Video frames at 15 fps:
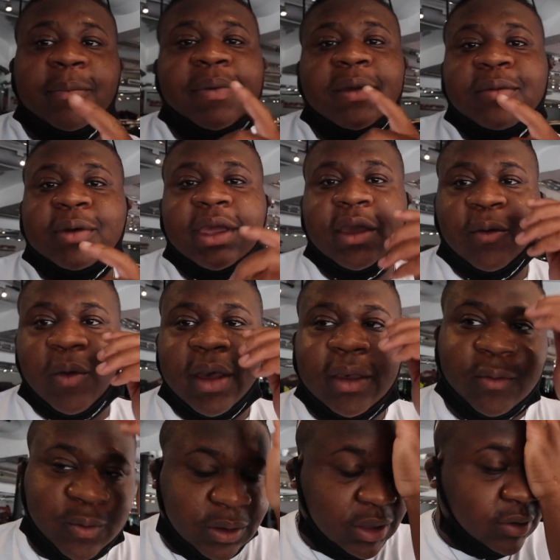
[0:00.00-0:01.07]
of people get white
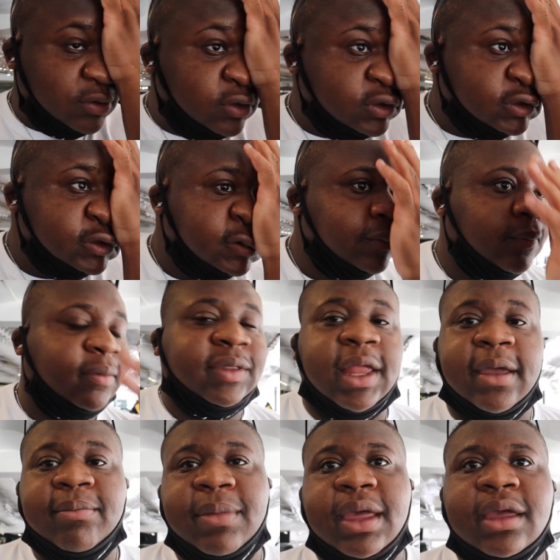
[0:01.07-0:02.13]
wheels,
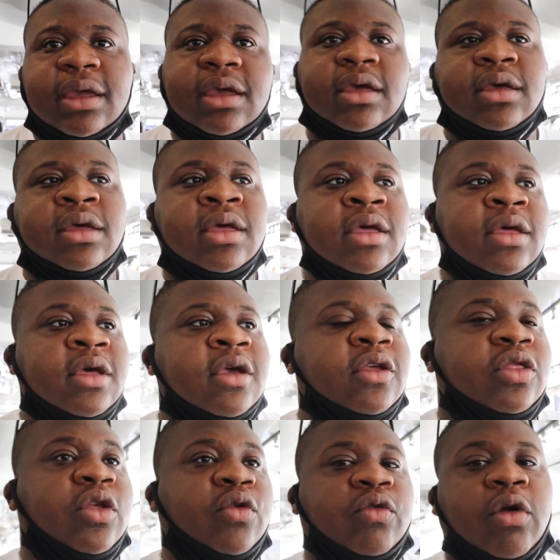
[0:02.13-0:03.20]
they make
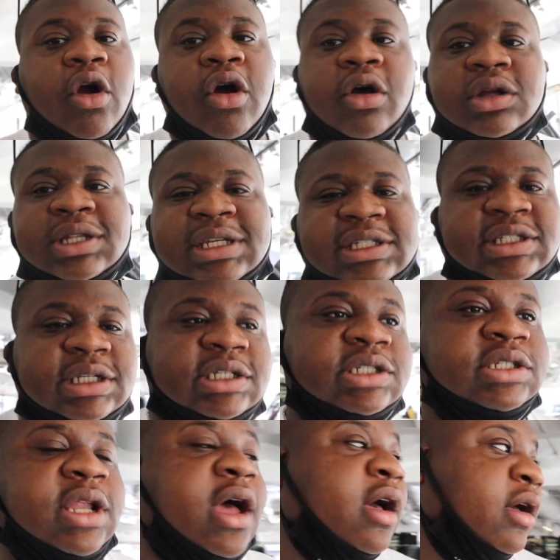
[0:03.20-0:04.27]
the wrong
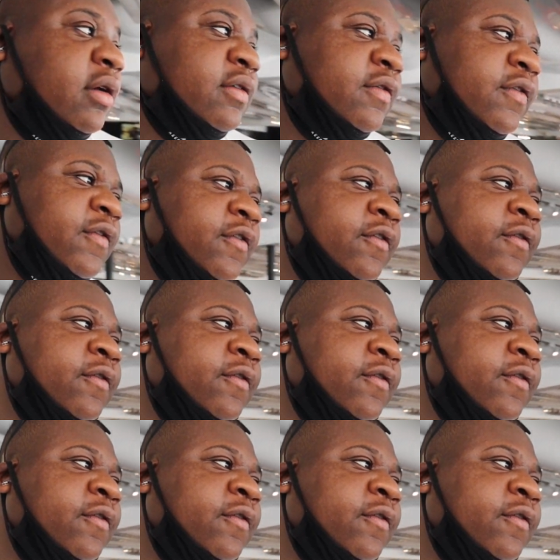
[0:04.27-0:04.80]
decision of